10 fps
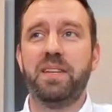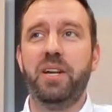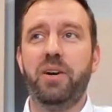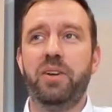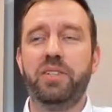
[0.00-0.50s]

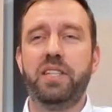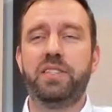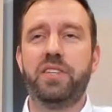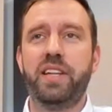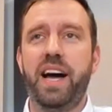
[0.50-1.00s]

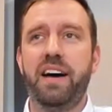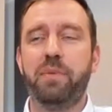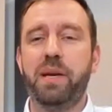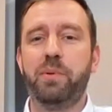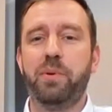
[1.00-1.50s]
it's good to
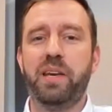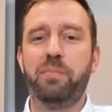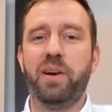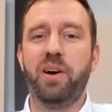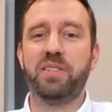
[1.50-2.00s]
have people
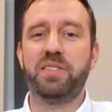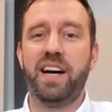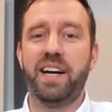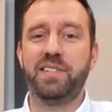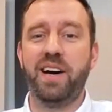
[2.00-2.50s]
keeping all
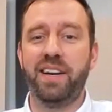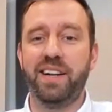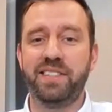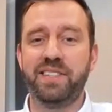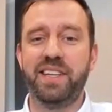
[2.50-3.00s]
sides
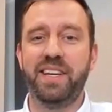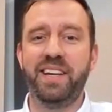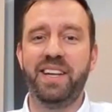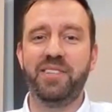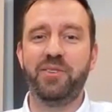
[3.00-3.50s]
honest
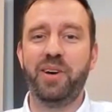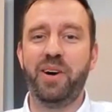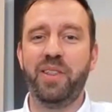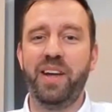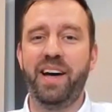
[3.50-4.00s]
and doing
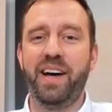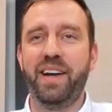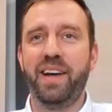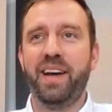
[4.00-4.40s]
all that.